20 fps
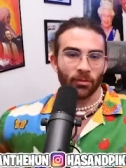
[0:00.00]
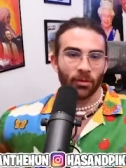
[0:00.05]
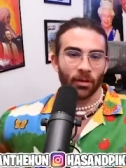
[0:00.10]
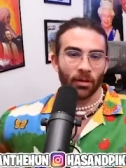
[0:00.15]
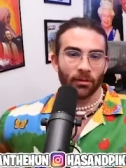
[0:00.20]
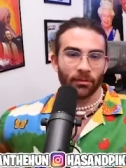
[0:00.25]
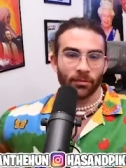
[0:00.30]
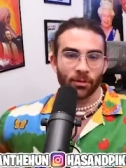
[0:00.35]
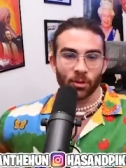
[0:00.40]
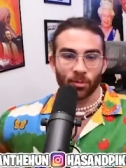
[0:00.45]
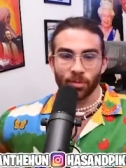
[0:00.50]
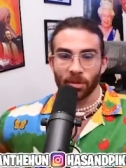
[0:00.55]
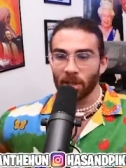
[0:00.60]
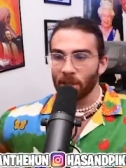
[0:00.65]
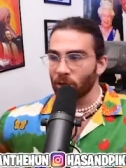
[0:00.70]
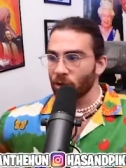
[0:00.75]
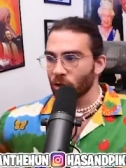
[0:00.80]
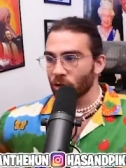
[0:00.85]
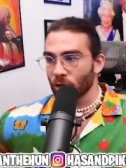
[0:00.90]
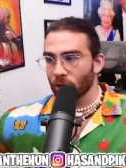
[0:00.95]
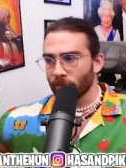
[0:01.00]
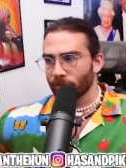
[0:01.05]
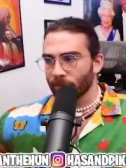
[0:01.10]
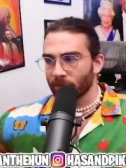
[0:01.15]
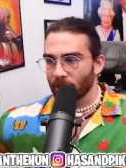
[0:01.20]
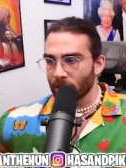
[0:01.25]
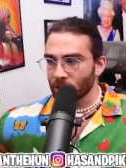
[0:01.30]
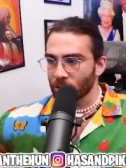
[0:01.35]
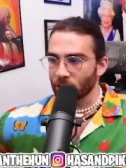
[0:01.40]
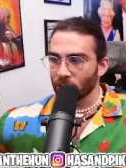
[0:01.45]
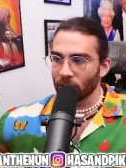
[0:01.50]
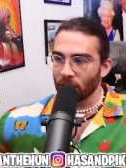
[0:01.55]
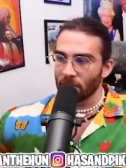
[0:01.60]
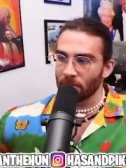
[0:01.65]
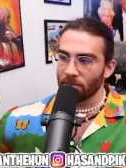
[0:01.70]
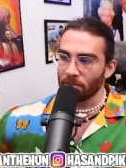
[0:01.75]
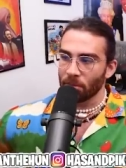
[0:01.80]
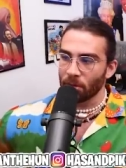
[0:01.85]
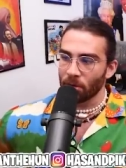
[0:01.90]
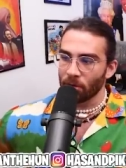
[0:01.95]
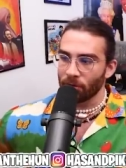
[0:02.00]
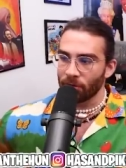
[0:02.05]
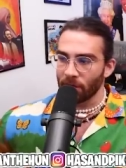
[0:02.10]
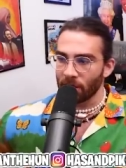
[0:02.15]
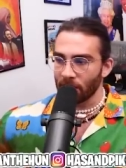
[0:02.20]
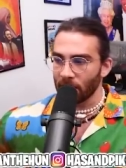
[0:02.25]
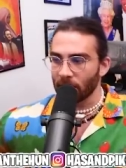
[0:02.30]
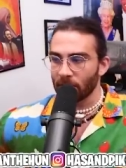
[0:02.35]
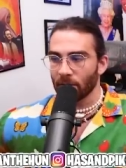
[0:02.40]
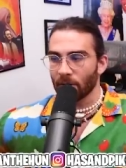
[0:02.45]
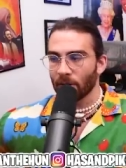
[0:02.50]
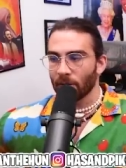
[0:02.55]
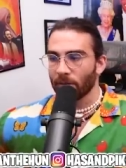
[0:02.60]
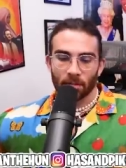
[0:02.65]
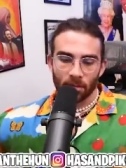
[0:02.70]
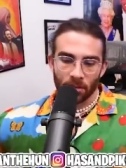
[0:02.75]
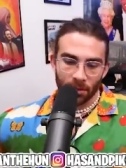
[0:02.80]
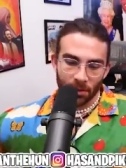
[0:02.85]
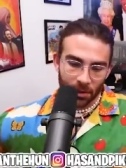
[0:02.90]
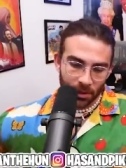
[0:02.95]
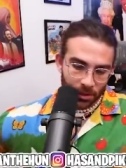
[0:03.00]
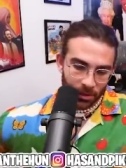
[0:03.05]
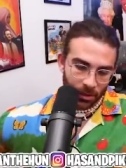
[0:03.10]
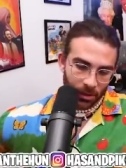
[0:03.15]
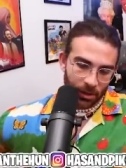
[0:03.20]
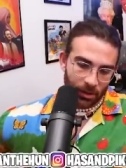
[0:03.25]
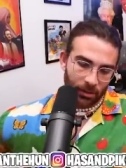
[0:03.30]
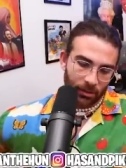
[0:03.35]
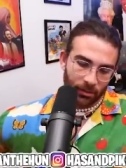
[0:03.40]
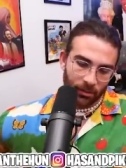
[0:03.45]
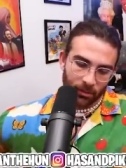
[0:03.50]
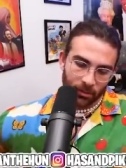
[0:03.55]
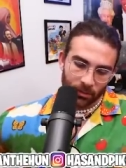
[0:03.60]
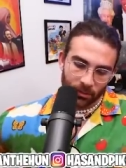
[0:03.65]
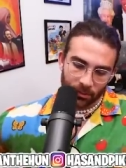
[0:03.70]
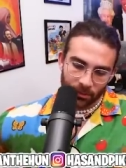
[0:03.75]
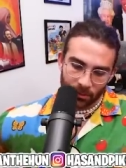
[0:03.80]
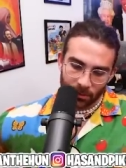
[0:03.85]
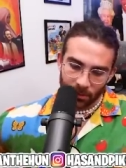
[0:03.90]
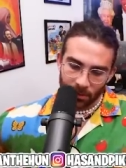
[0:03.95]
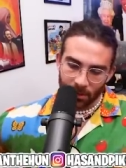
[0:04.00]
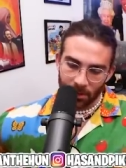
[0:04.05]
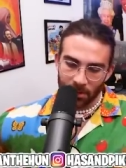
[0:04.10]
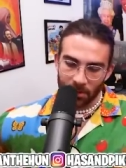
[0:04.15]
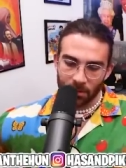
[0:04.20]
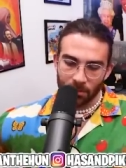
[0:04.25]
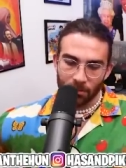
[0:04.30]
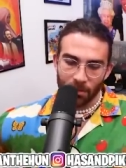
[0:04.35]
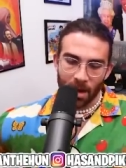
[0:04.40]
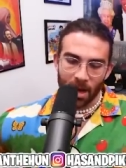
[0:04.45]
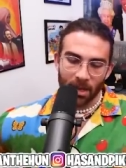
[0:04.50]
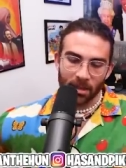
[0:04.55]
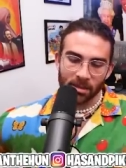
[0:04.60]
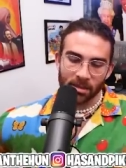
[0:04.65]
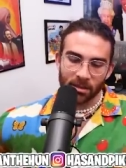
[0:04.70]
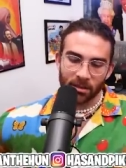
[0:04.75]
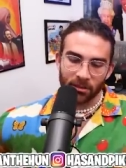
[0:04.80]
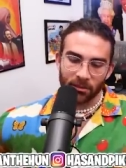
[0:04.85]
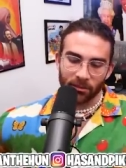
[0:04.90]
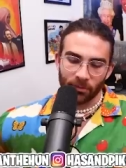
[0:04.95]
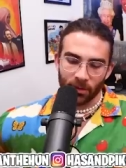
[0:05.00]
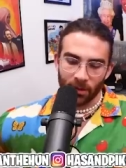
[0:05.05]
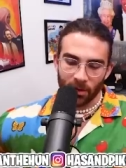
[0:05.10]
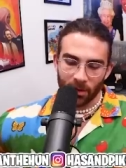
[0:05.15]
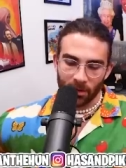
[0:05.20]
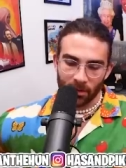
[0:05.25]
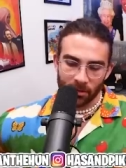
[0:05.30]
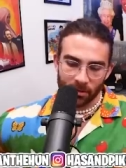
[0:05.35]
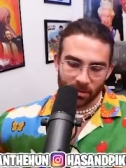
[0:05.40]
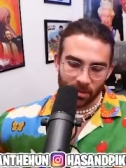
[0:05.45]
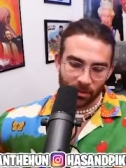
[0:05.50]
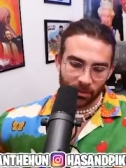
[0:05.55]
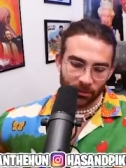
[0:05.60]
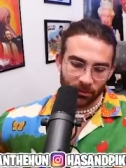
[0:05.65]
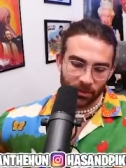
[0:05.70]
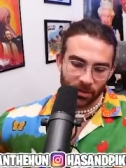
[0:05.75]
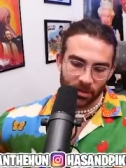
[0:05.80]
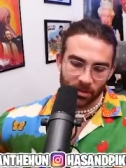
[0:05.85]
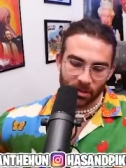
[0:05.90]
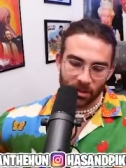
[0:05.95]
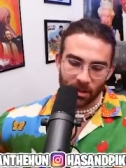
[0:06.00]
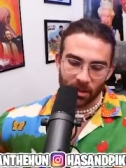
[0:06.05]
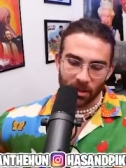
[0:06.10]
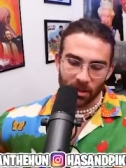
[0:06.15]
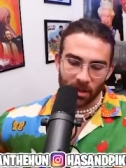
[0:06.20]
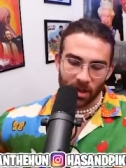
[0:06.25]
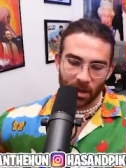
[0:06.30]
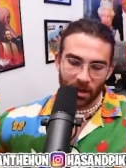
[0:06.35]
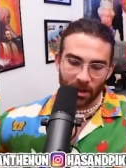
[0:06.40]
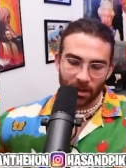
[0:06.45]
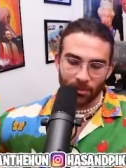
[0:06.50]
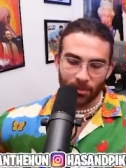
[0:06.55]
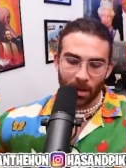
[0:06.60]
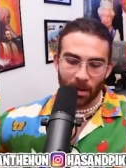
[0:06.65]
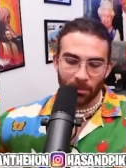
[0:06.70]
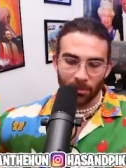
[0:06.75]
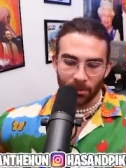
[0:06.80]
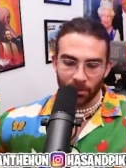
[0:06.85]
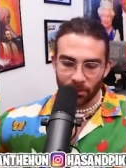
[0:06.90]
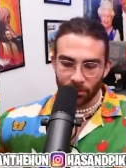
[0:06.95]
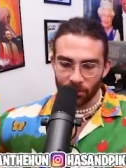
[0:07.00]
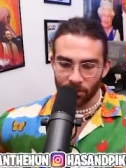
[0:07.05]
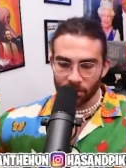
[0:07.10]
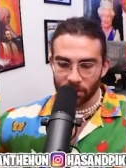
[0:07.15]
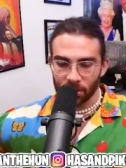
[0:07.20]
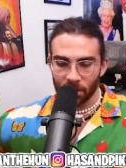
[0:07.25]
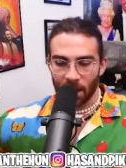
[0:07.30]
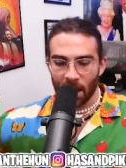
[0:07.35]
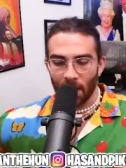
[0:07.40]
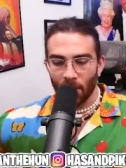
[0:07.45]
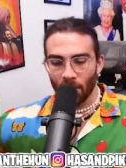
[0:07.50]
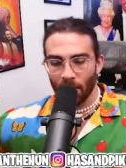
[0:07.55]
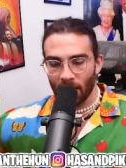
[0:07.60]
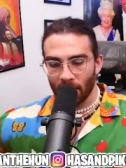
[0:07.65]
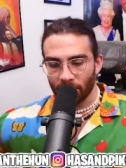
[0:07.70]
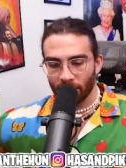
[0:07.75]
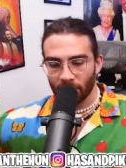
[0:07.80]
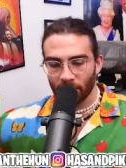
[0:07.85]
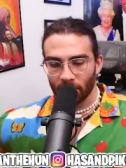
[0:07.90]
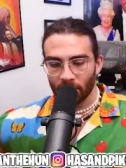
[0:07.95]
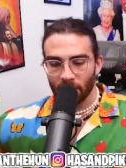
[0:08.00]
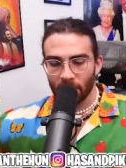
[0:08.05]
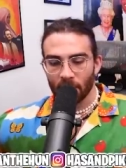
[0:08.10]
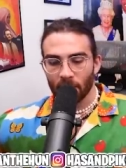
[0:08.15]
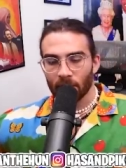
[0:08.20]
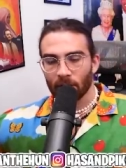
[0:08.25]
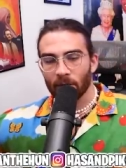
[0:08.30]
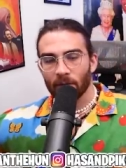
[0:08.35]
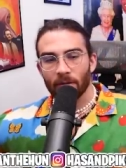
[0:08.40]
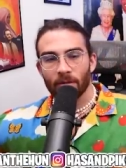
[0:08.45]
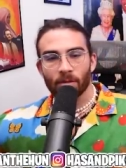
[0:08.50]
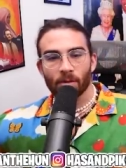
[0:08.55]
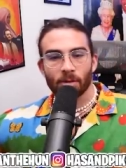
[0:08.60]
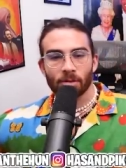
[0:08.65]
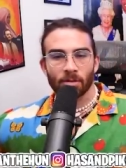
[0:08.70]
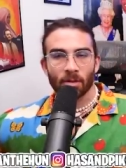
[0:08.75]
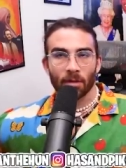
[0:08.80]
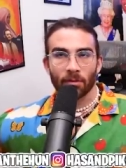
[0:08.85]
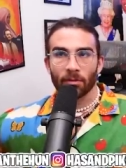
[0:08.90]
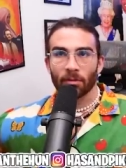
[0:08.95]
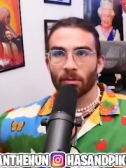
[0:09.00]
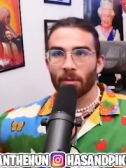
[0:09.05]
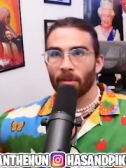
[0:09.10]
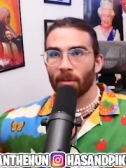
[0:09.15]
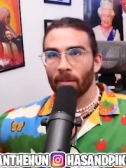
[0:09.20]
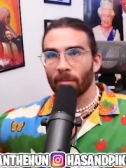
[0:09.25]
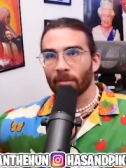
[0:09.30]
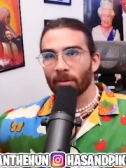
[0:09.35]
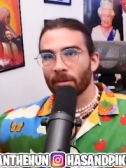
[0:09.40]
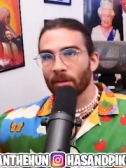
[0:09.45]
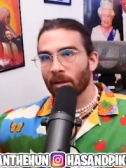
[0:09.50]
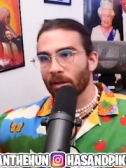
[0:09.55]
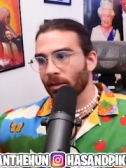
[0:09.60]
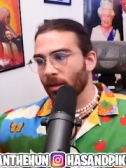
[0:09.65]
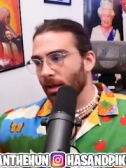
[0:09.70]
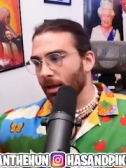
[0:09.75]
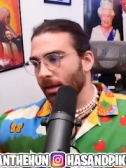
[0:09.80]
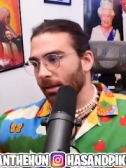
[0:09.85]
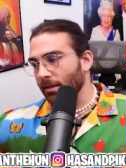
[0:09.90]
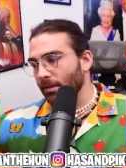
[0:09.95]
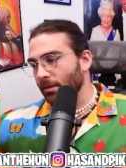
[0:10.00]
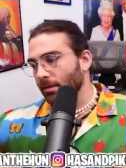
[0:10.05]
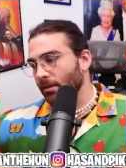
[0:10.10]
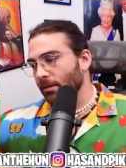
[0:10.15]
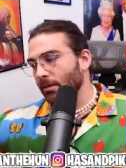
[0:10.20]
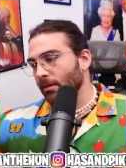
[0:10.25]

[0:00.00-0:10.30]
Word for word: of speech could potentially move the needle. It could, in the minds of uh, some of these idiotic baboons. However you also have to remember that like